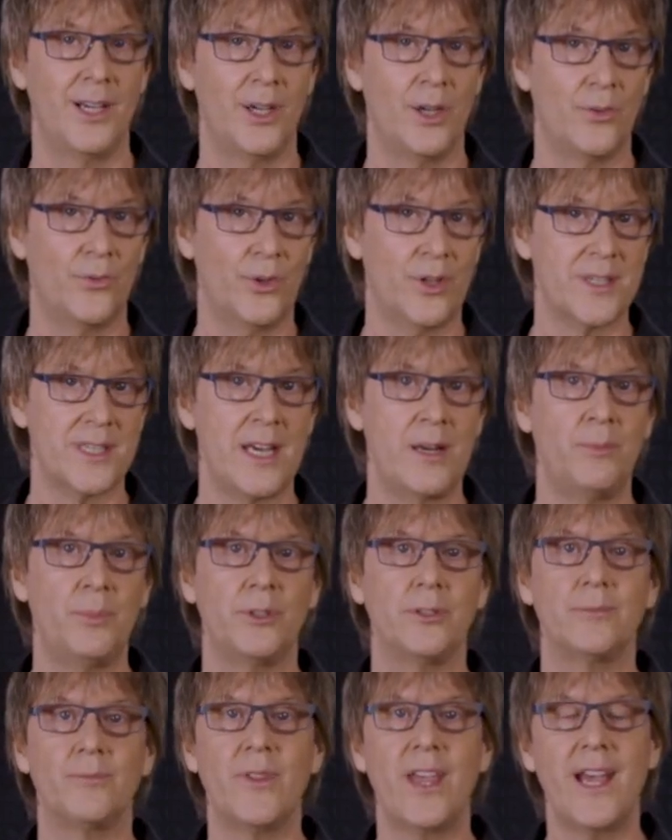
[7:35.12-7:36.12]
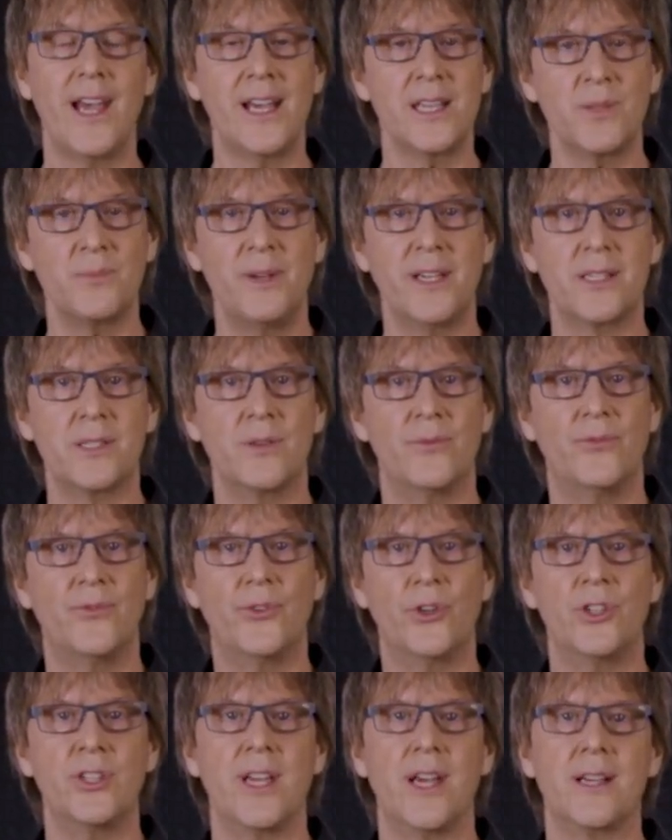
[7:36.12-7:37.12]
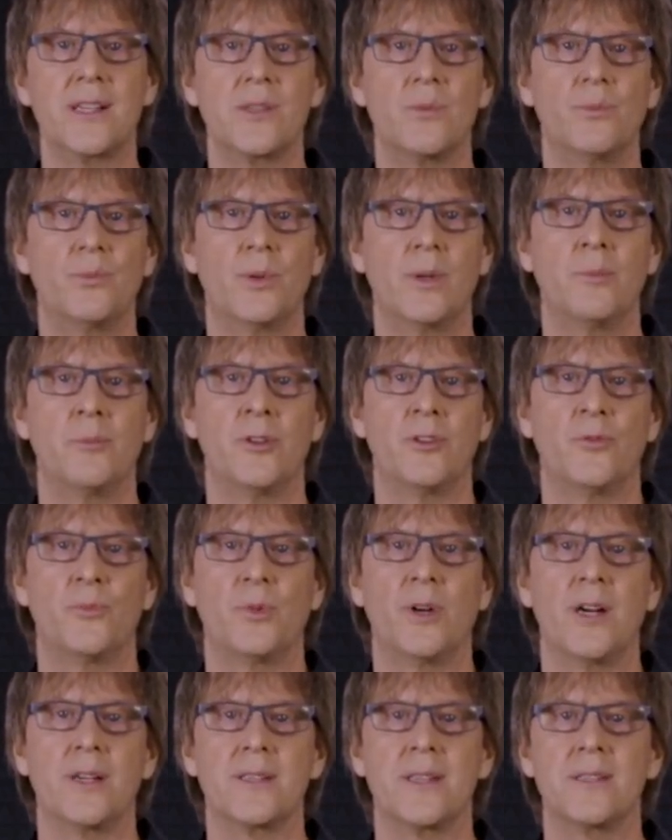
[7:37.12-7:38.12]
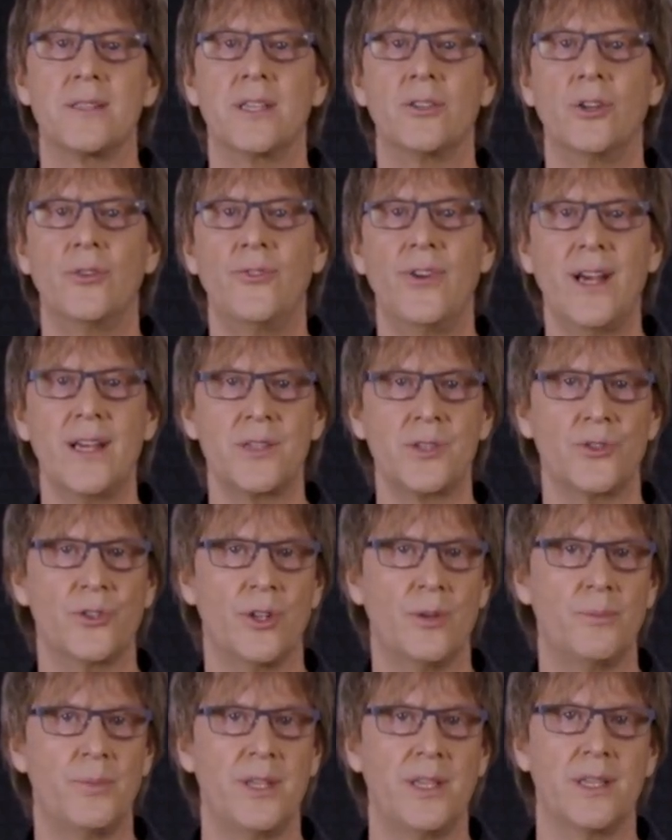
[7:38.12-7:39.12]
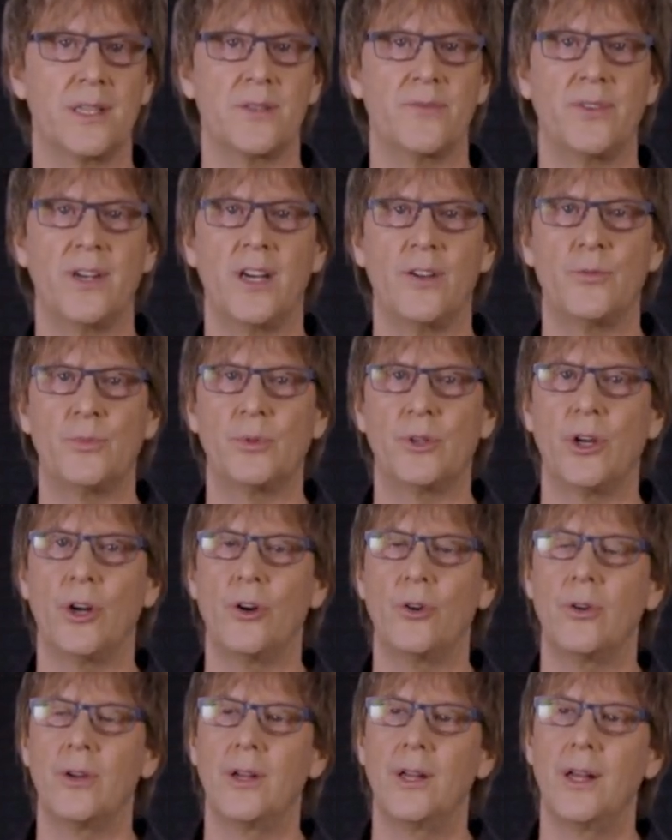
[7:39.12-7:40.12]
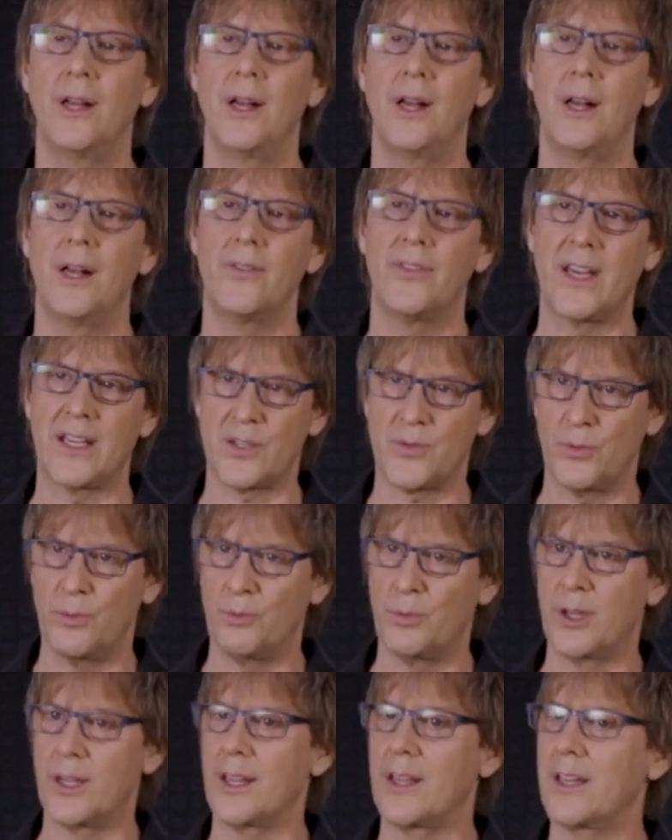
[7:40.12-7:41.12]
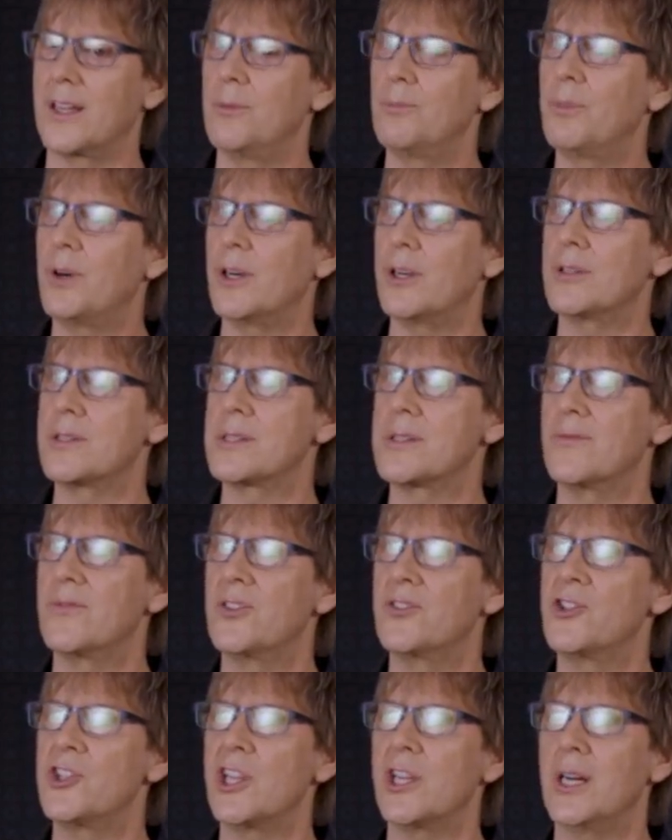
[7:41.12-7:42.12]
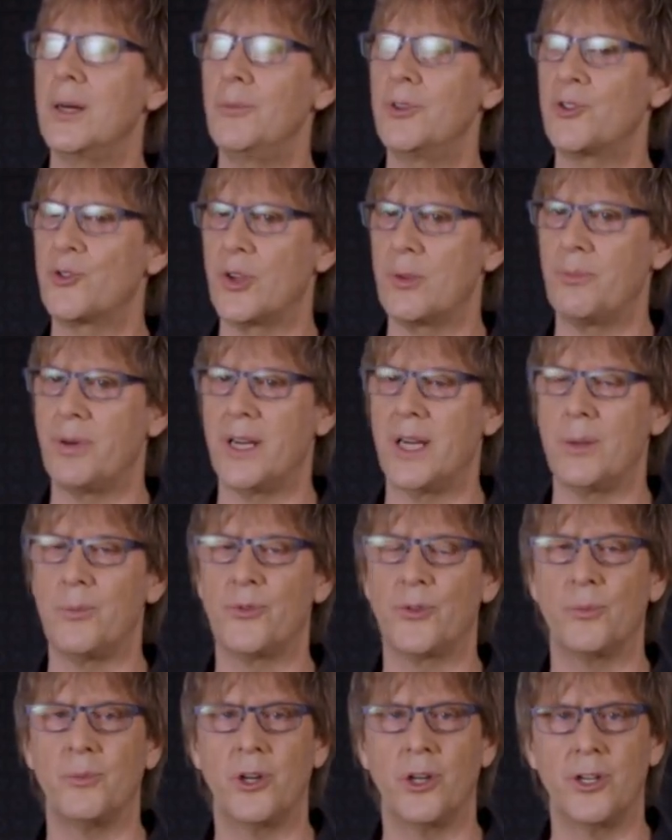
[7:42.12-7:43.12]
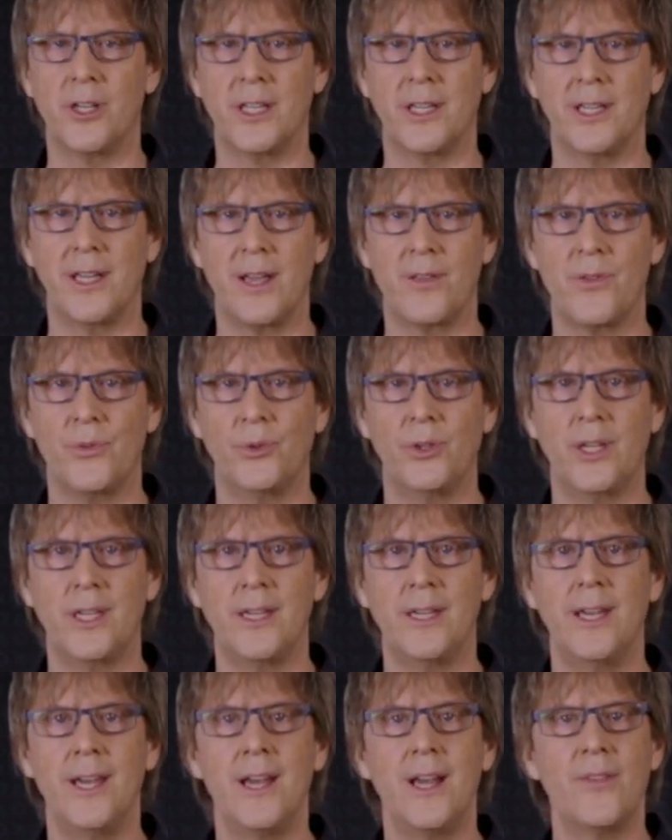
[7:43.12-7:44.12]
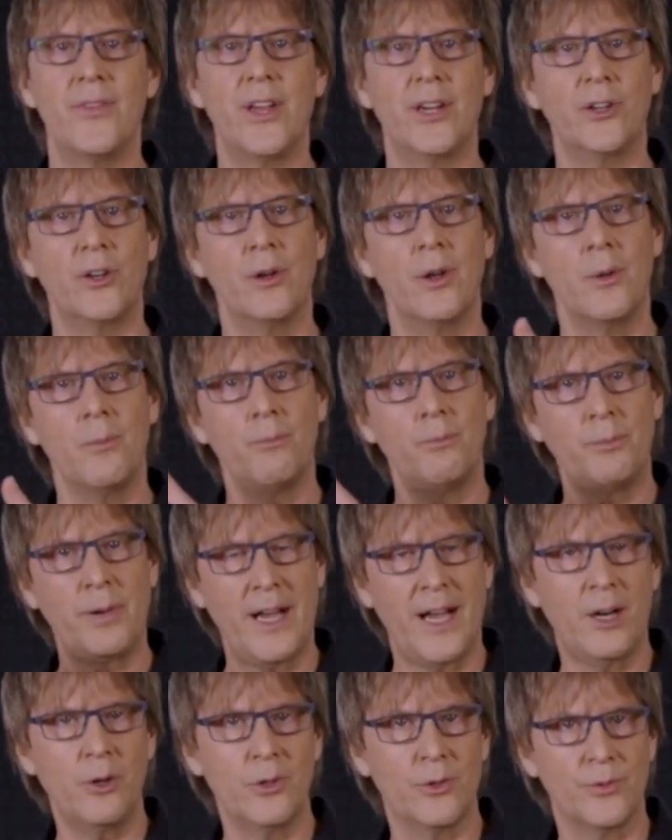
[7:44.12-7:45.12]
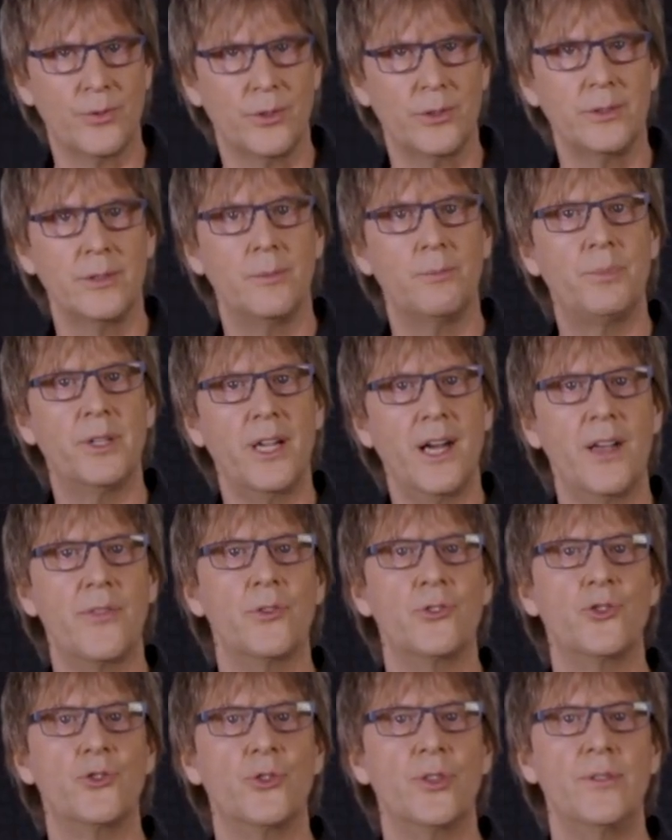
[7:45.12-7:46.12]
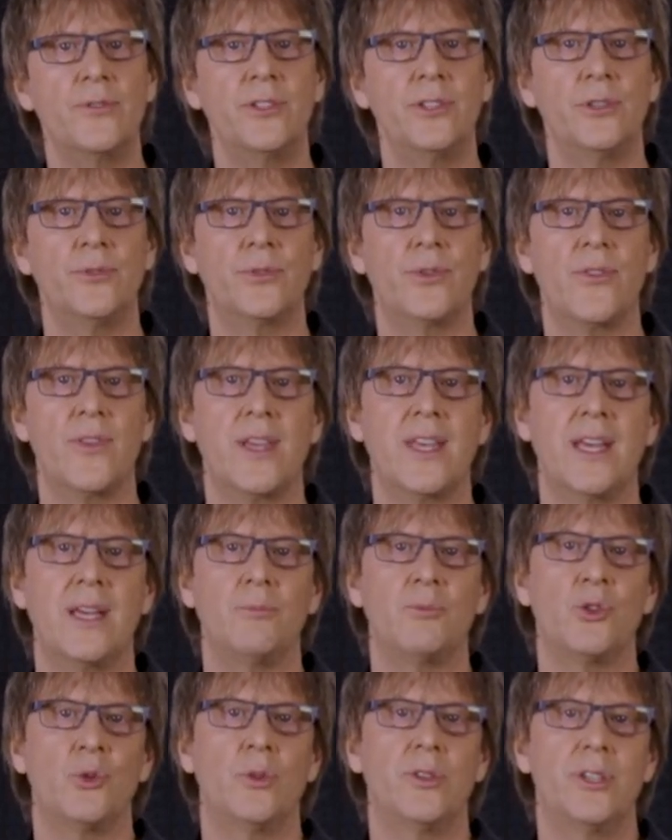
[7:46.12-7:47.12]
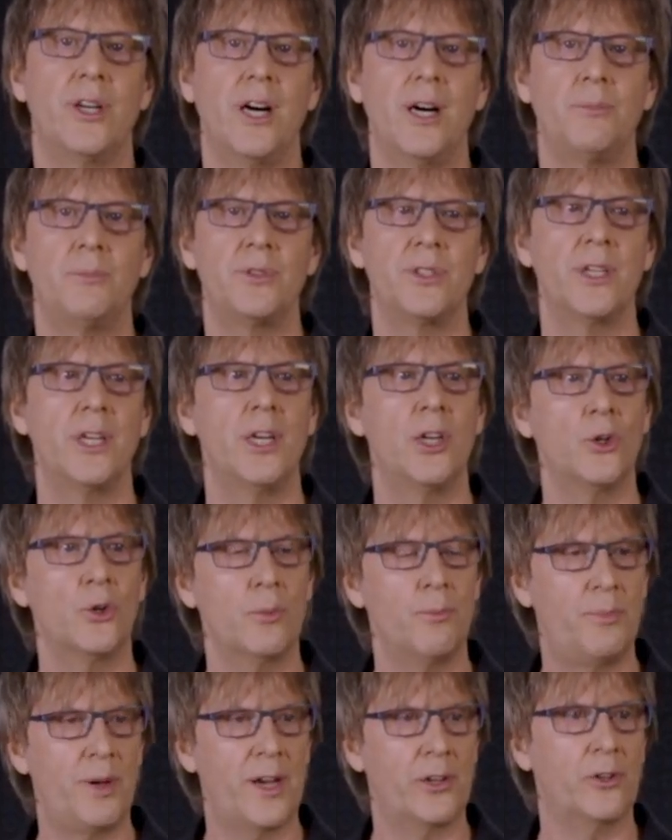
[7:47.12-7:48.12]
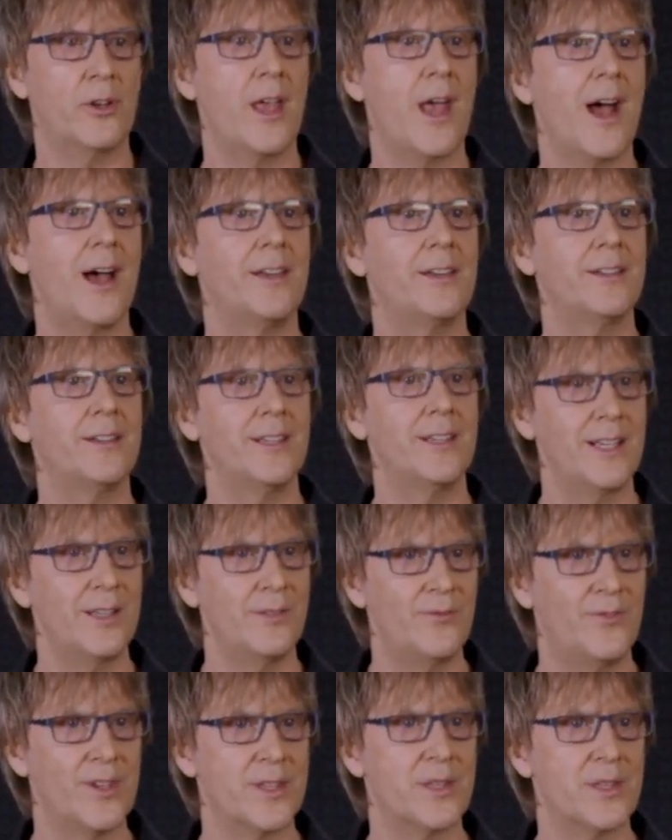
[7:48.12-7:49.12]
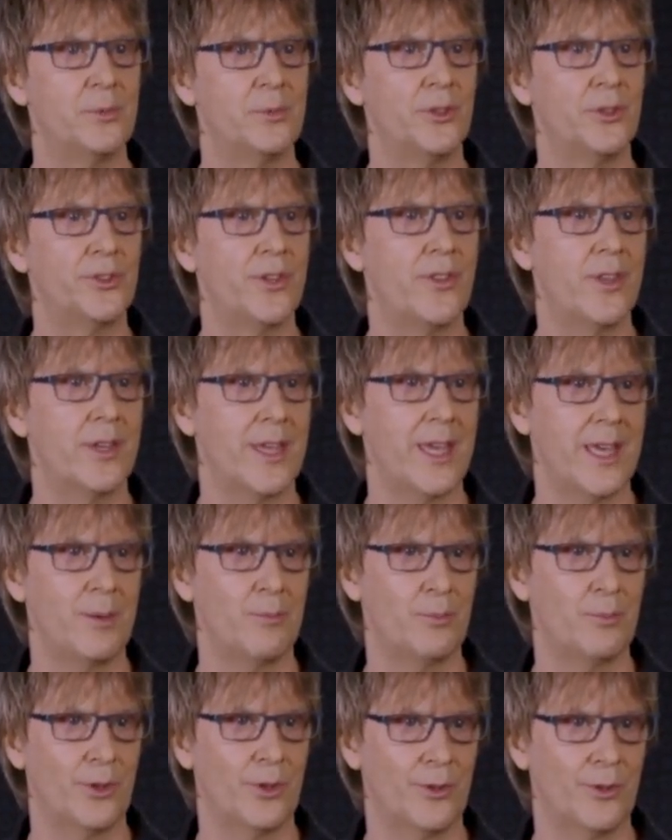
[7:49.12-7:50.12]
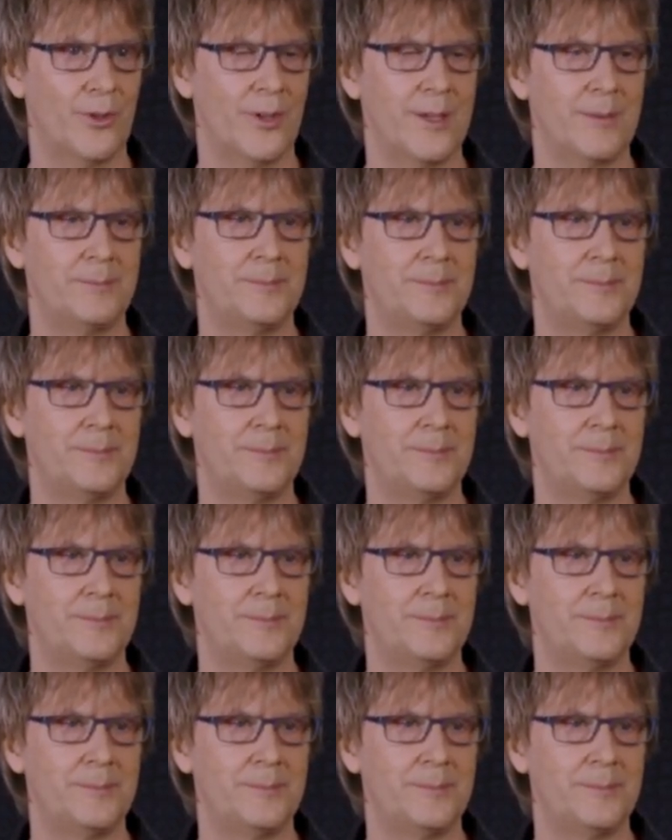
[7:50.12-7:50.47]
For example, aspects of vertex and primitive processing are faster on PS5 Pro. That's from bringing in parts of the geometry pipe from RDNA 3 that are powerful, but either trivial for the game to adopt, or better yet, invisible to the game program.